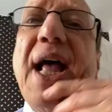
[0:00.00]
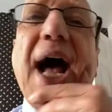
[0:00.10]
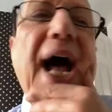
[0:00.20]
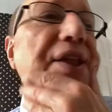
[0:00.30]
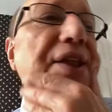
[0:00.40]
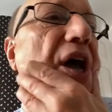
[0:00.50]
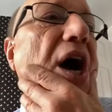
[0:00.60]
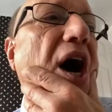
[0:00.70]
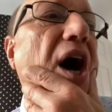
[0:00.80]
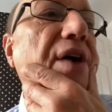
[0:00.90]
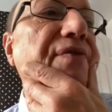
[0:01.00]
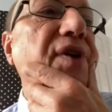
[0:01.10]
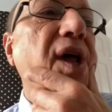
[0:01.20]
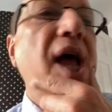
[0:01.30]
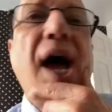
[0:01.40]
and a half,
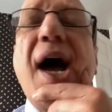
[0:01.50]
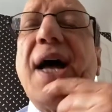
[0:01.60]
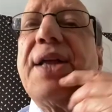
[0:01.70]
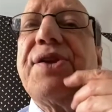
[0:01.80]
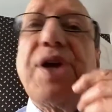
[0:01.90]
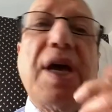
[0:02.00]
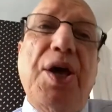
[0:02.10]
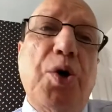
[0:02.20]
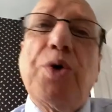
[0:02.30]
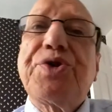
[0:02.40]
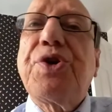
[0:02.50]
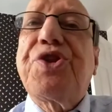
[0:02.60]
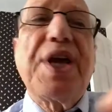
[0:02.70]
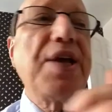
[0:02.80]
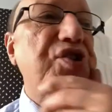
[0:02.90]
and he ordered
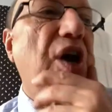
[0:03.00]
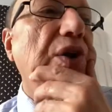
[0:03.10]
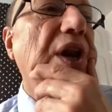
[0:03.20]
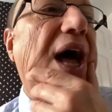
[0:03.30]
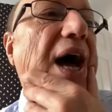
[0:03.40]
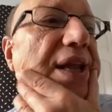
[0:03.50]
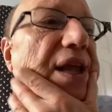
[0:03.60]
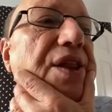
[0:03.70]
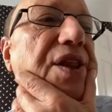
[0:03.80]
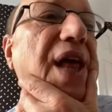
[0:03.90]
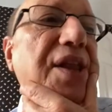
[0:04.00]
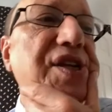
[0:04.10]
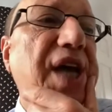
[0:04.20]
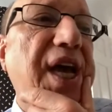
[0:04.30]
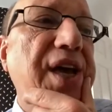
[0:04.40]
things online at that
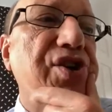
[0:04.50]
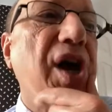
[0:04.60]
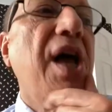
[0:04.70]
age.